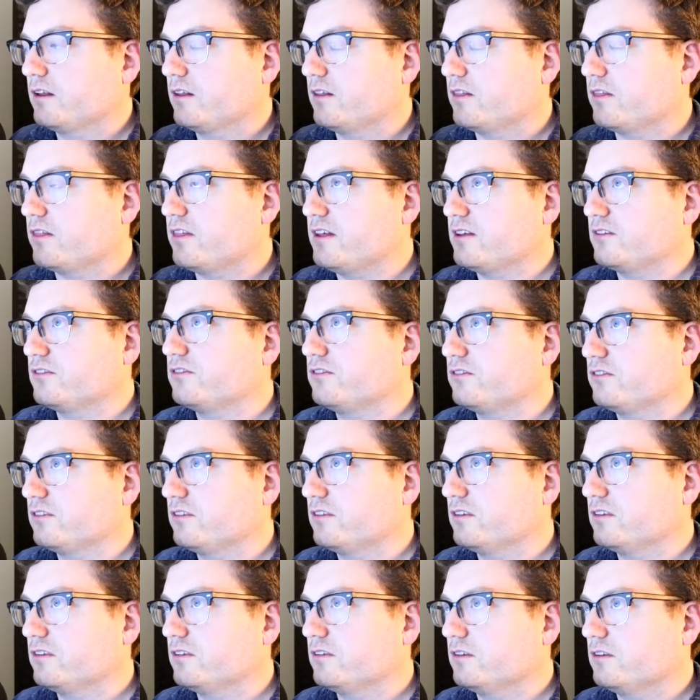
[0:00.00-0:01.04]
this
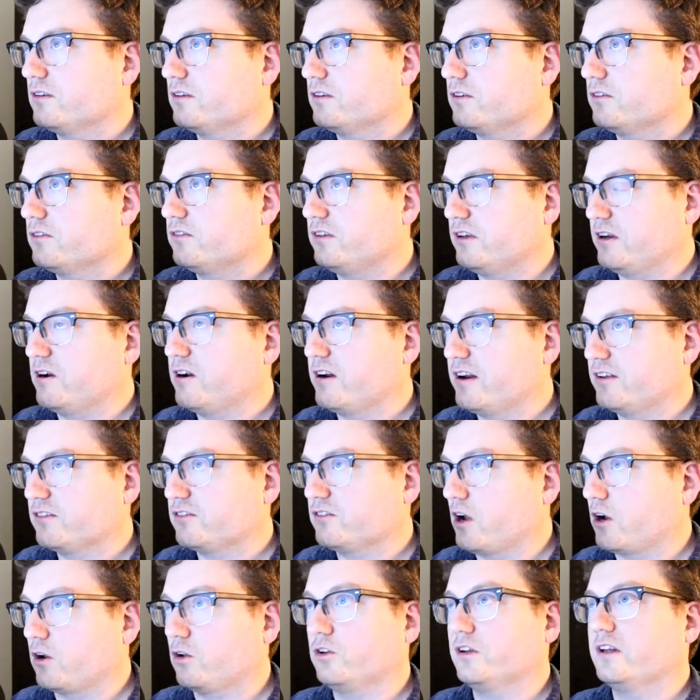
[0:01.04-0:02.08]
series,
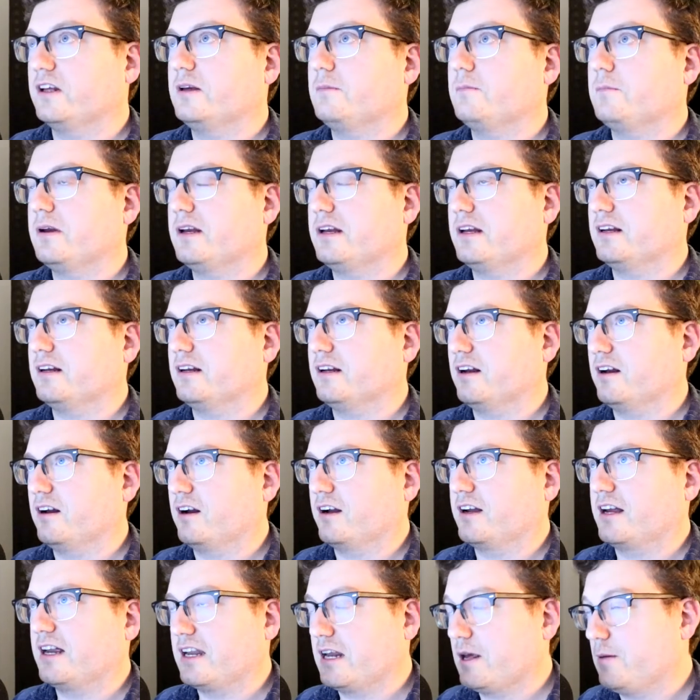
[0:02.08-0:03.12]
not only being a
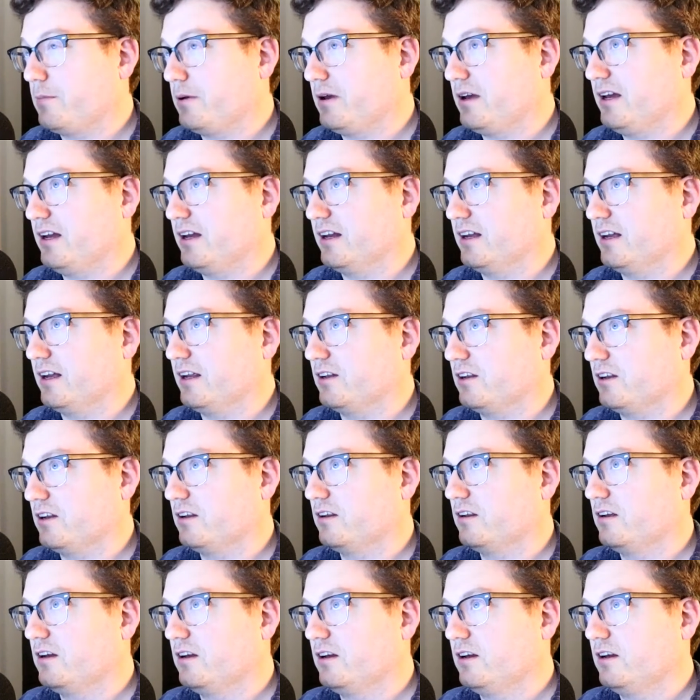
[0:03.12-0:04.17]
guinea pig in,
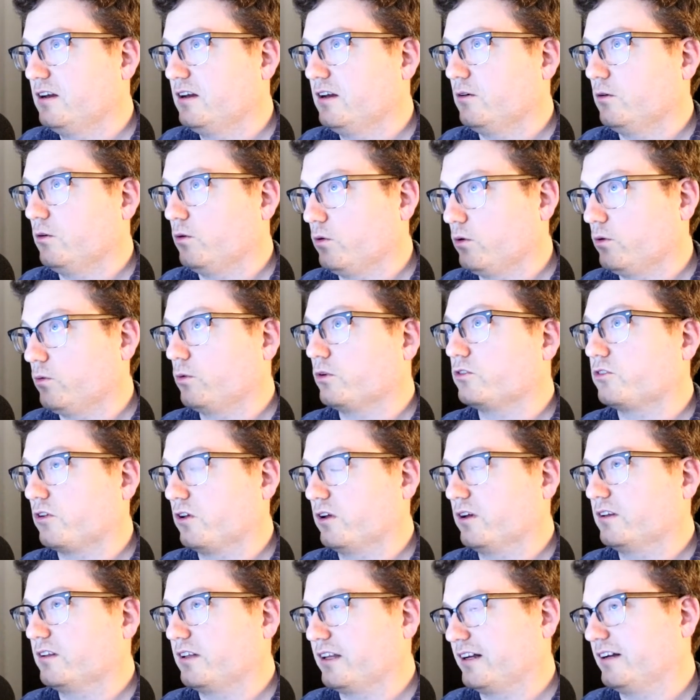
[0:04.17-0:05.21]
was
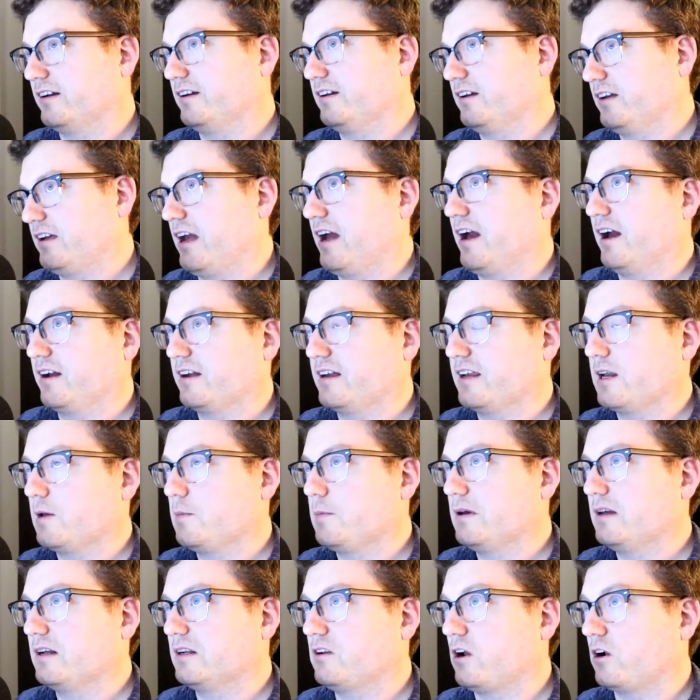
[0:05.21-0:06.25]
a guinea
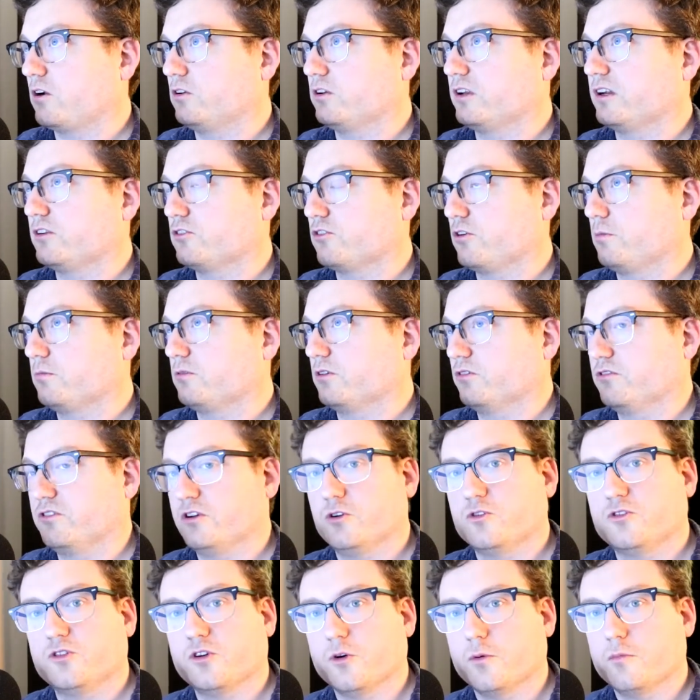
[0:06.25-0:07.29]
pig, not only in terms of
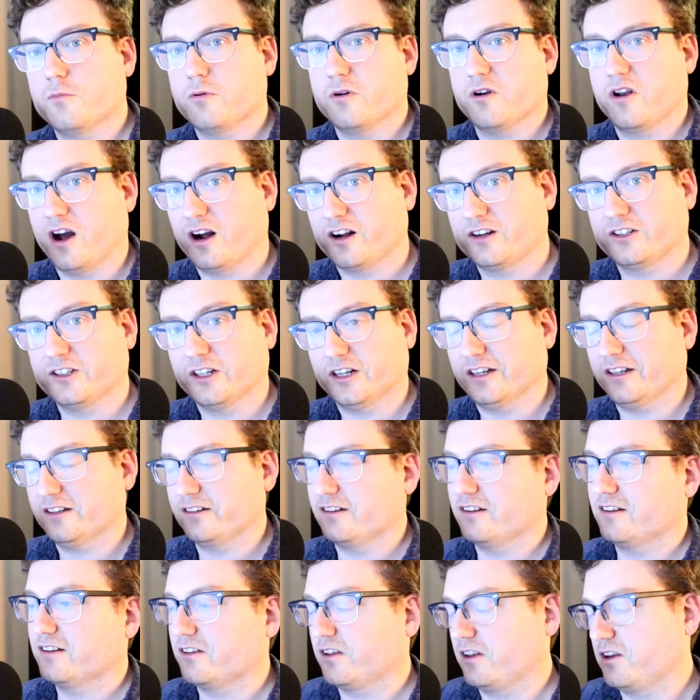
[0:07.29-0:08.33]
YouTube production,
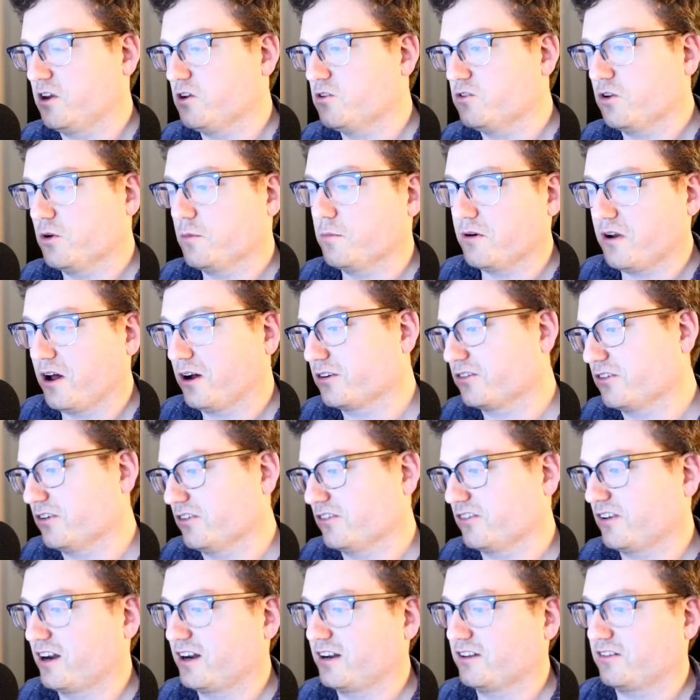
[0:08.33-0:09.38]
the YouTube production
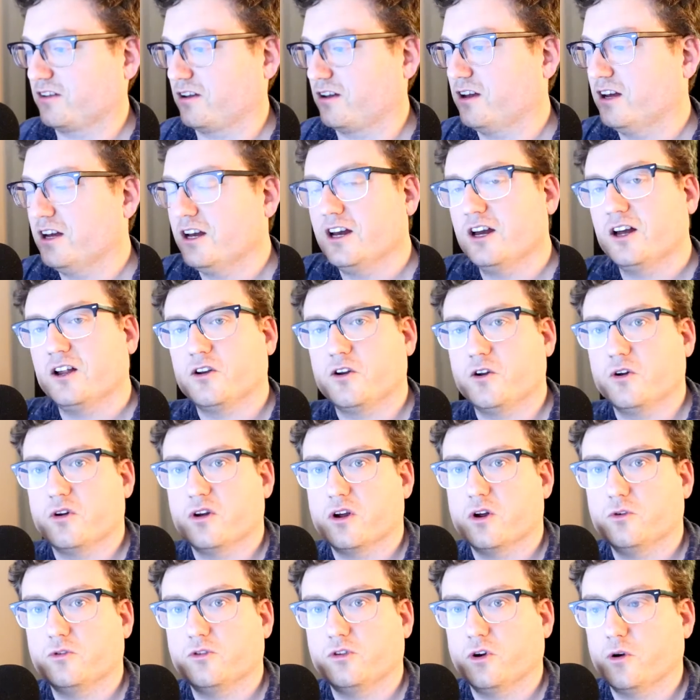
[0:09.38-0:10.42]
side as a new
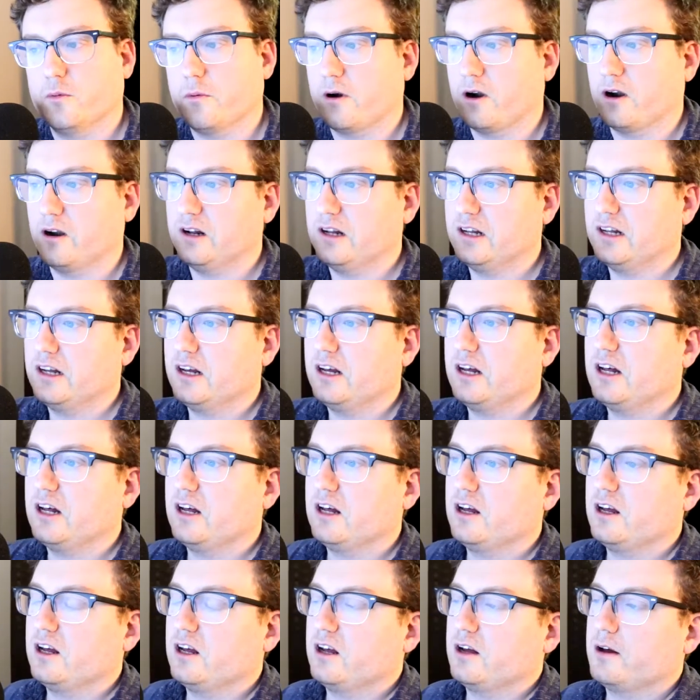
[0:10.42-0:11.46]
YouTuber,
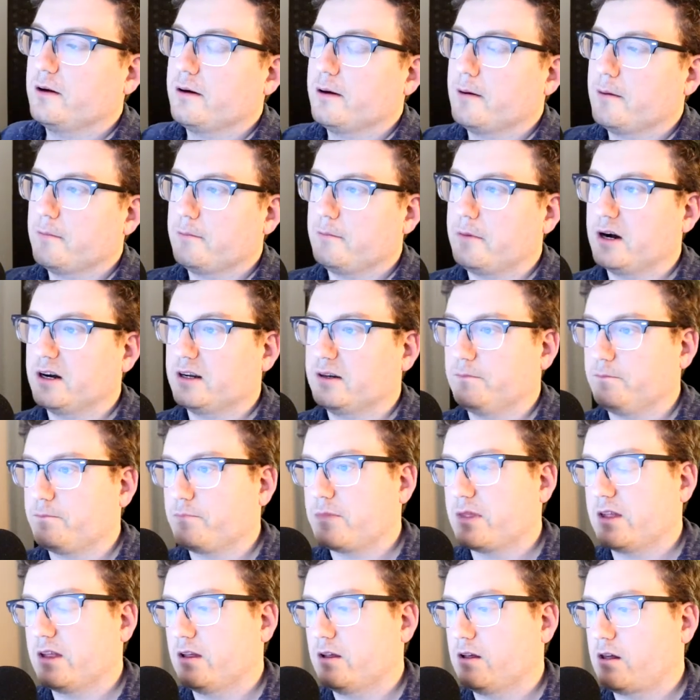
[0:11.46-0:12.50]
but
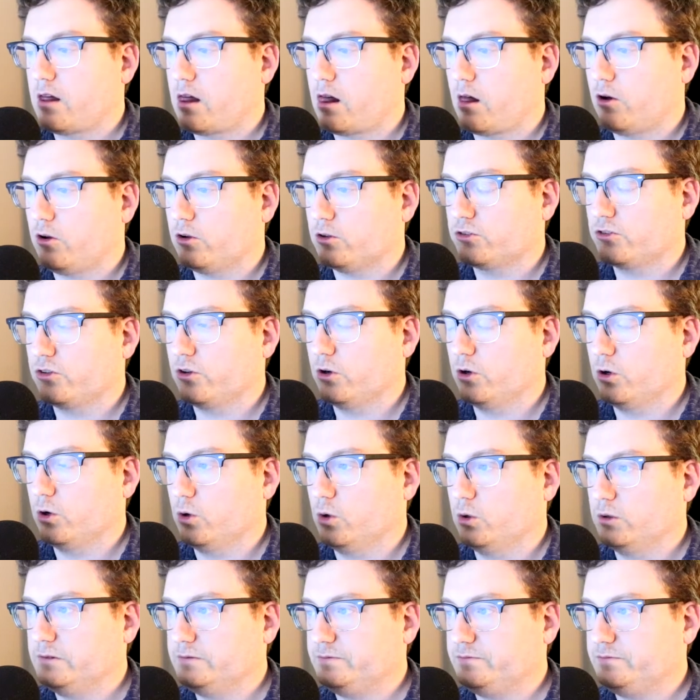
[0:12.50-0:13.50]
also